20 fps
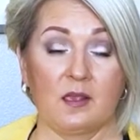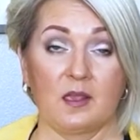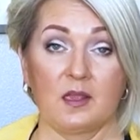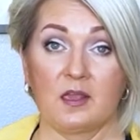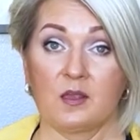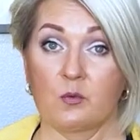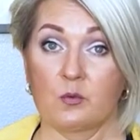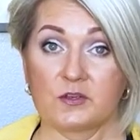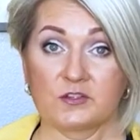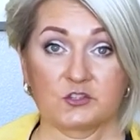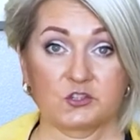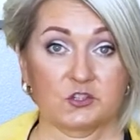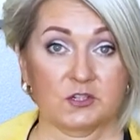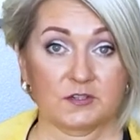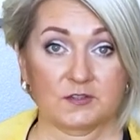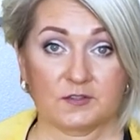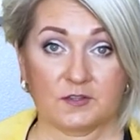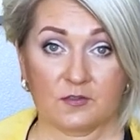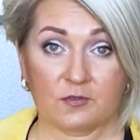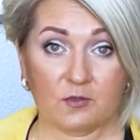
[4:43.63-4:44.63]
It was
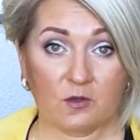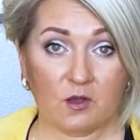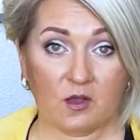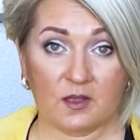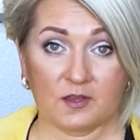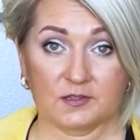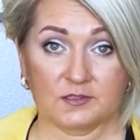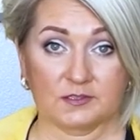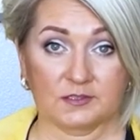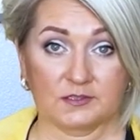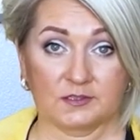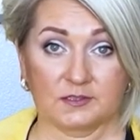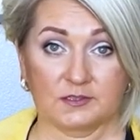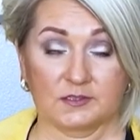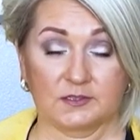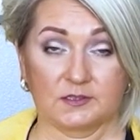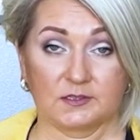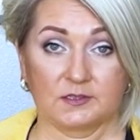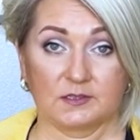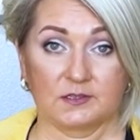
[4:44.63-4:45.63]
just a thought.
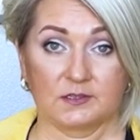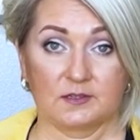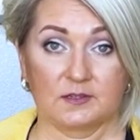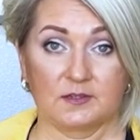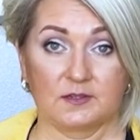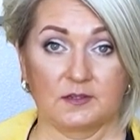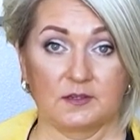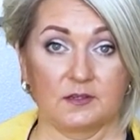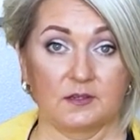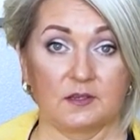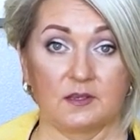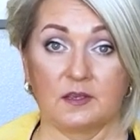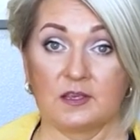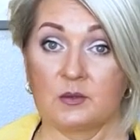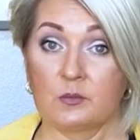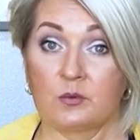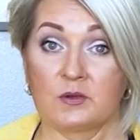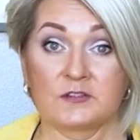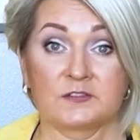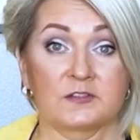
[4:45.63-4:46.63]

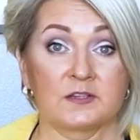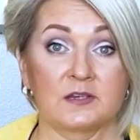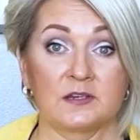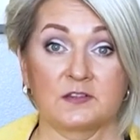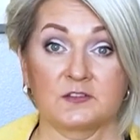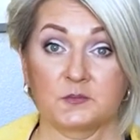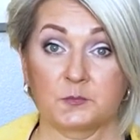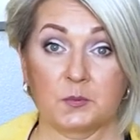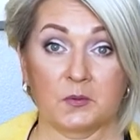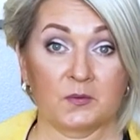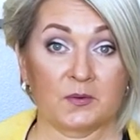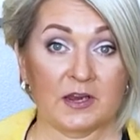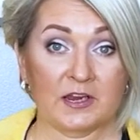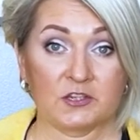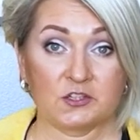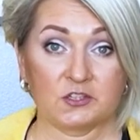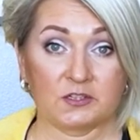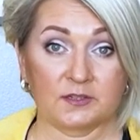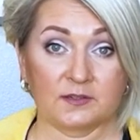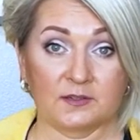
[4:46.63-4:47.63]
It was an
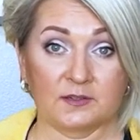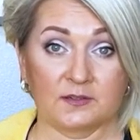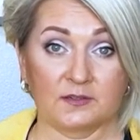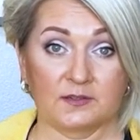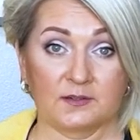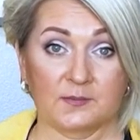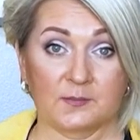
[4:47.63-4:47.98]
inspiration,